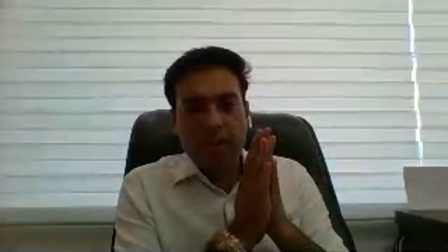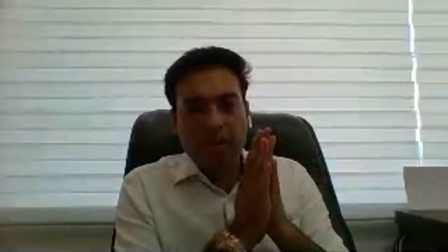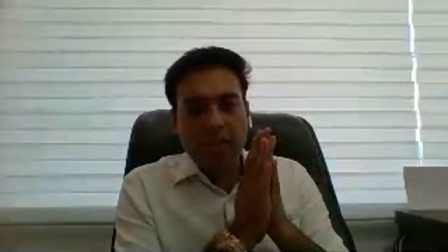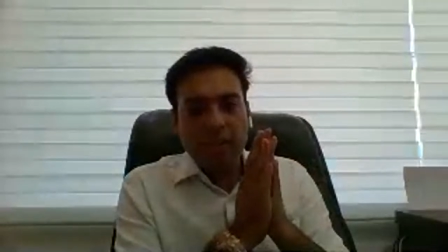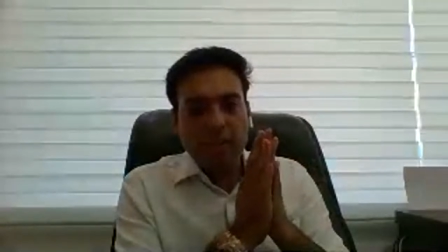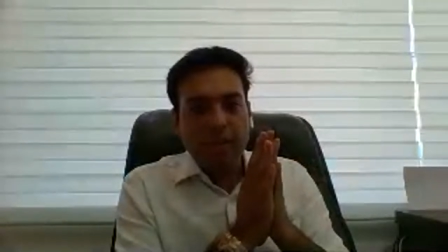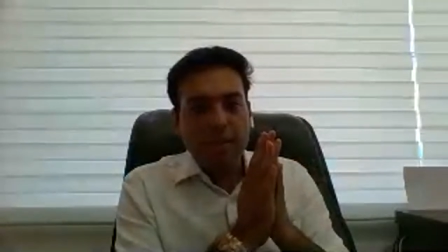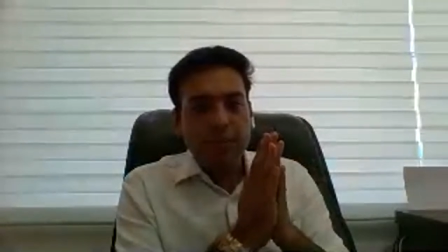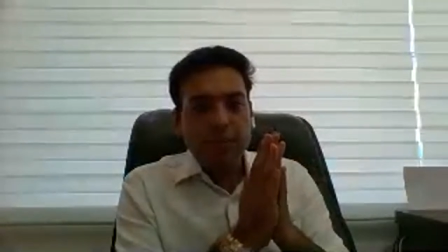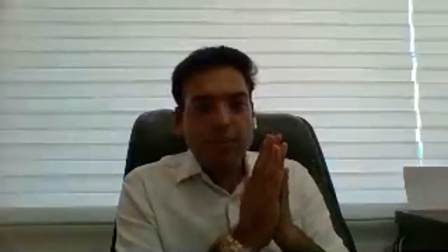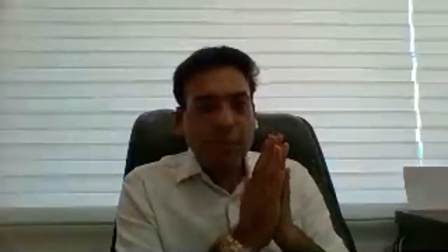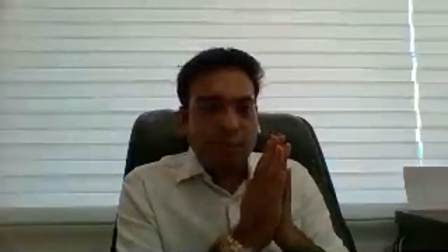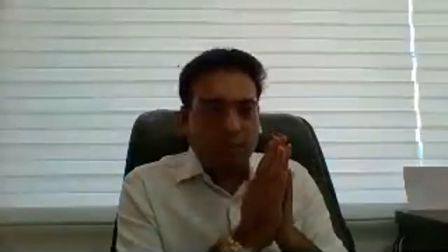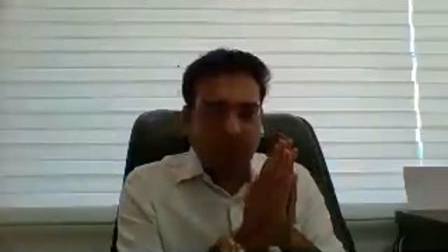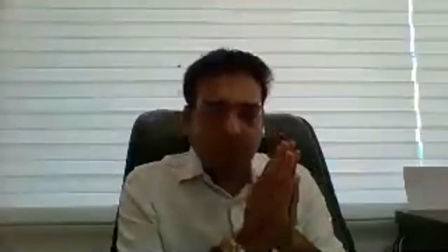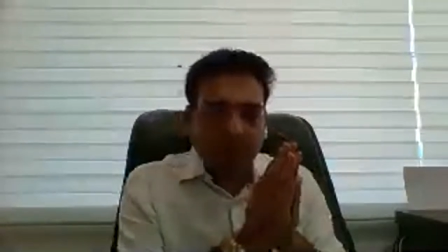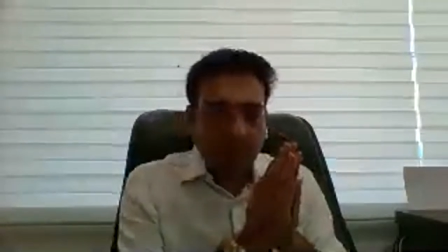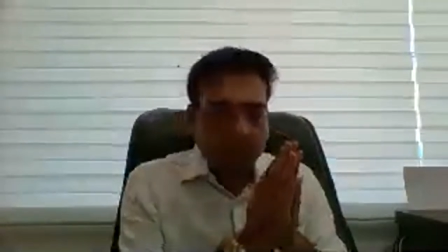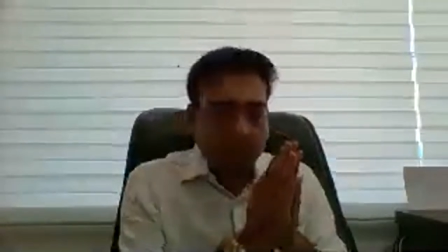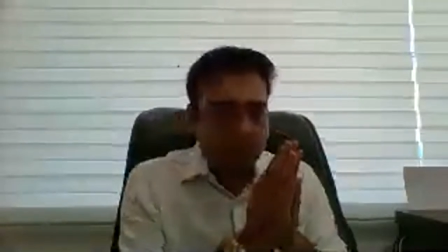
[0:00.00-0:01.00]
And
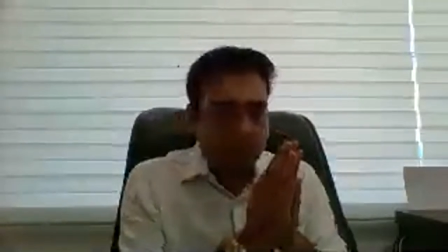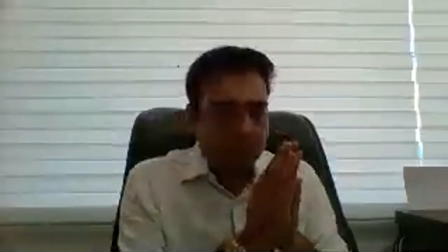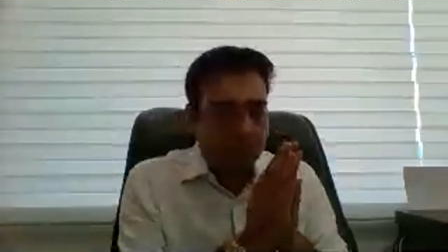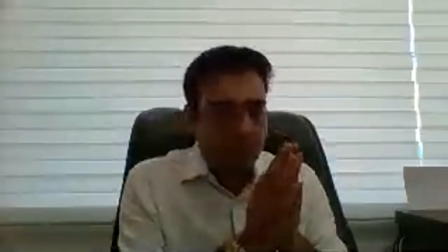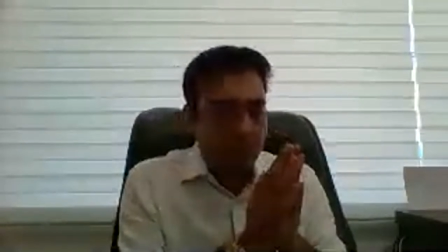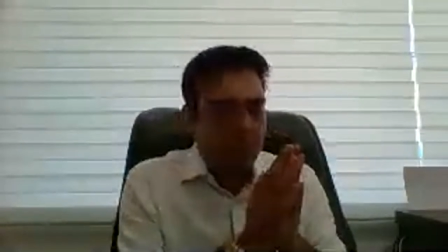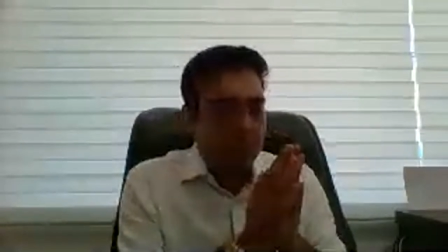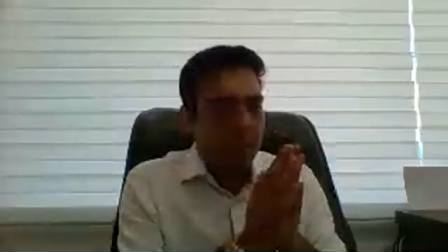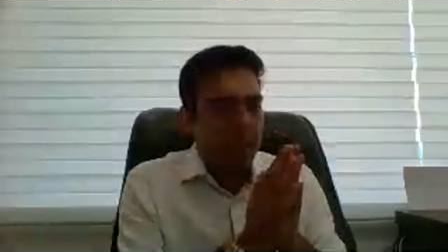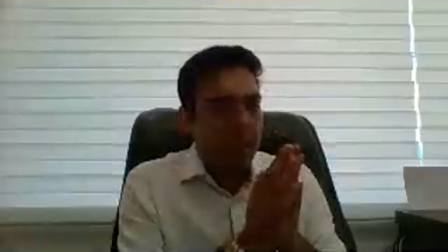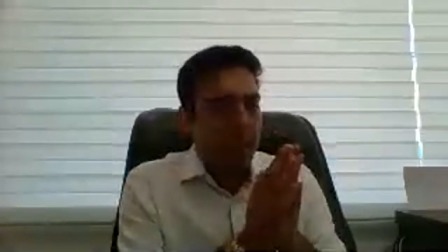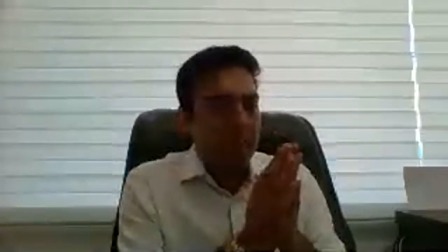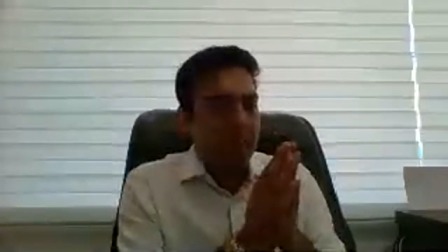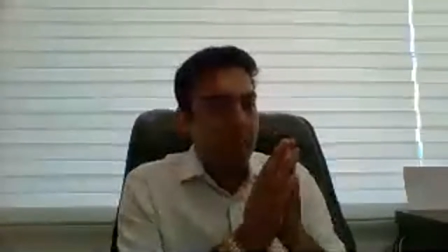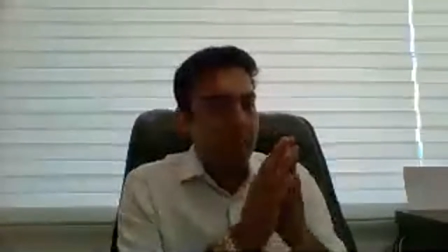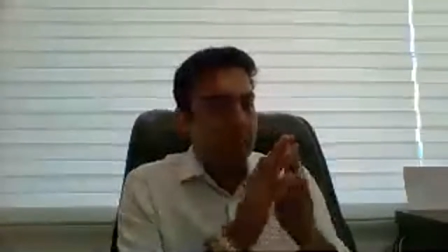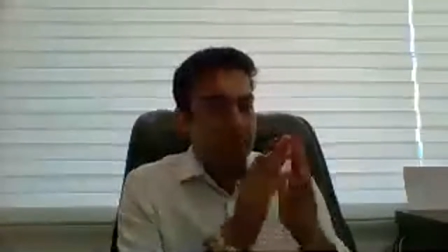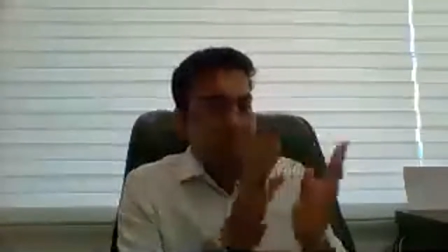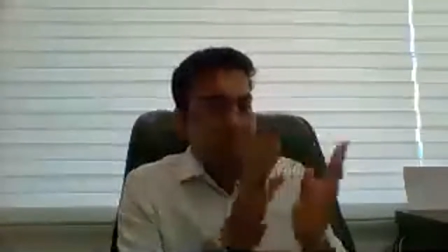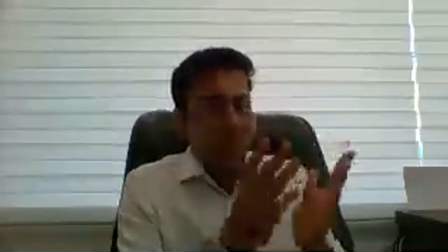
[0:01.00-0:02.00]
uh, it, if not
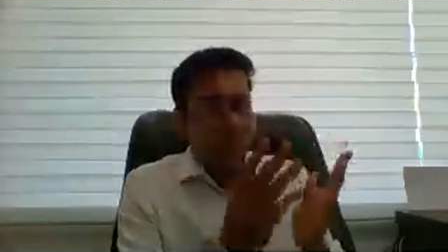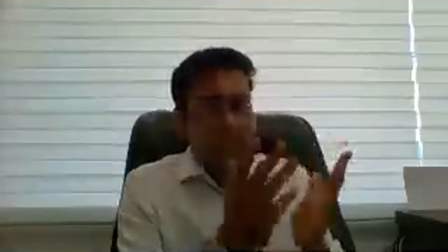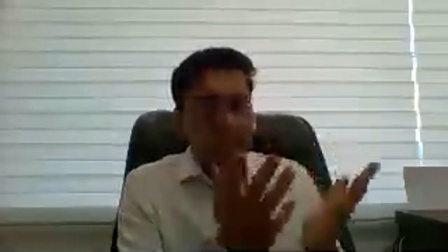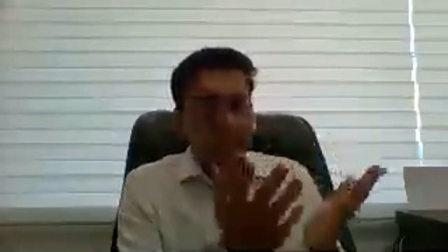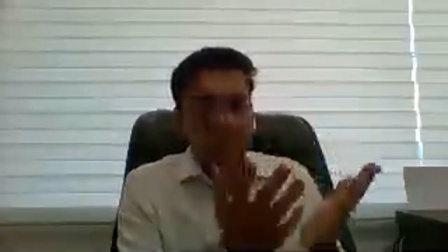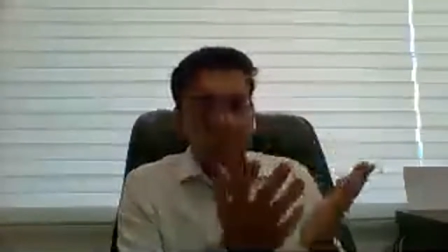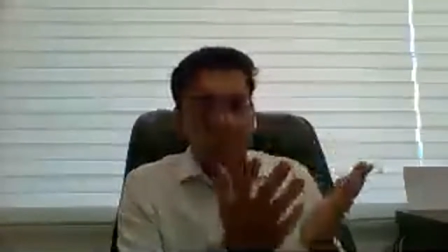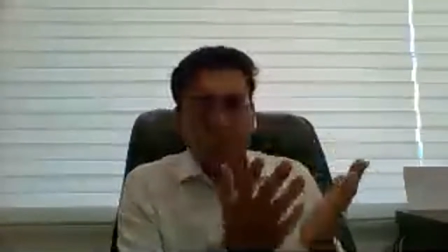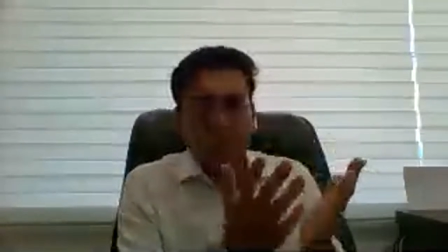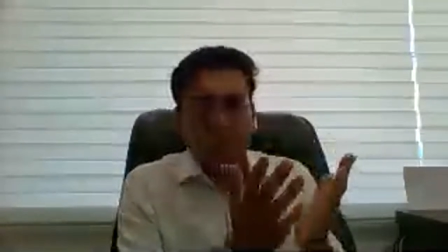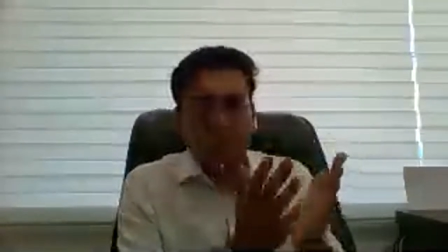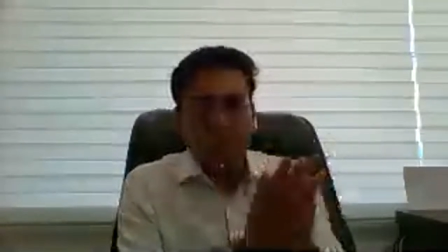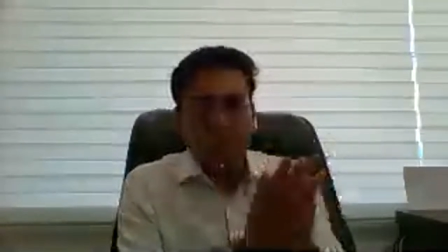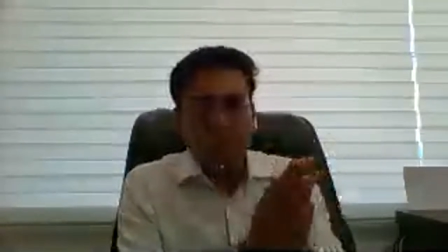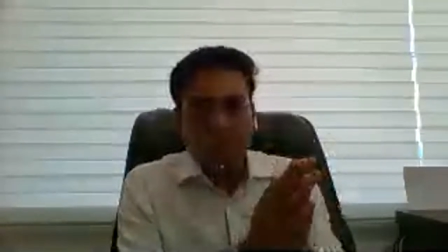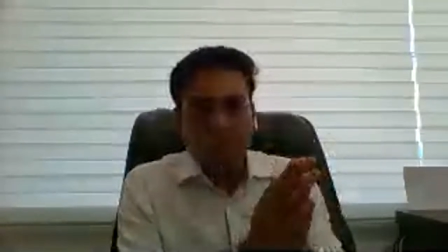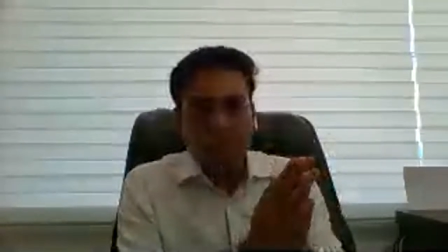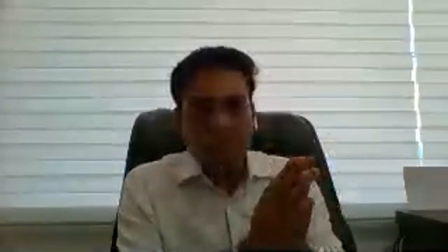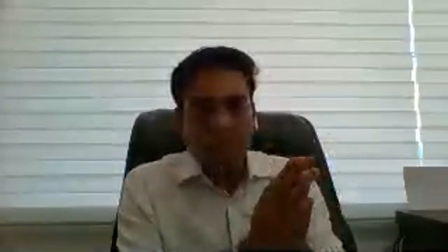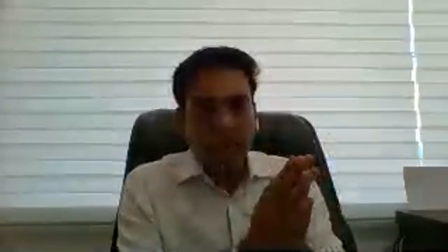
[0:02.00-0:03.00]
like fresh cases,
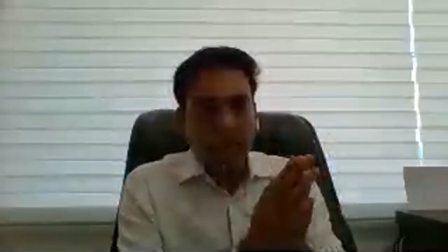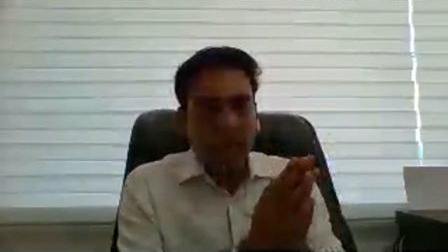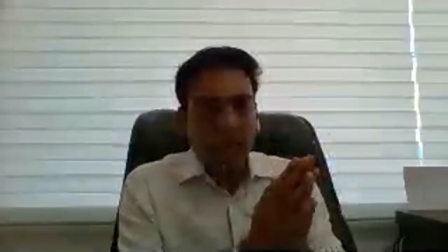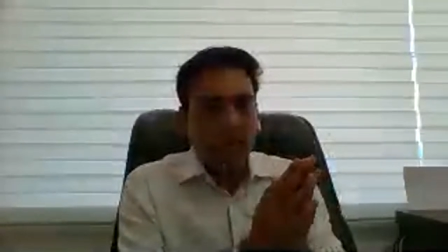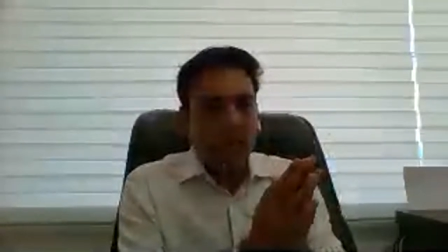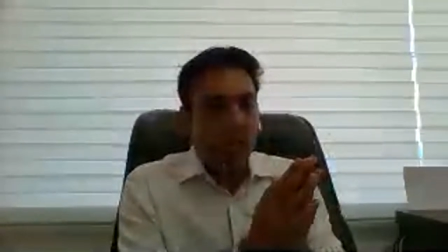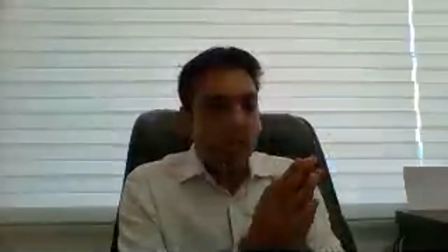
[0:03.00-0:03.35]
mein,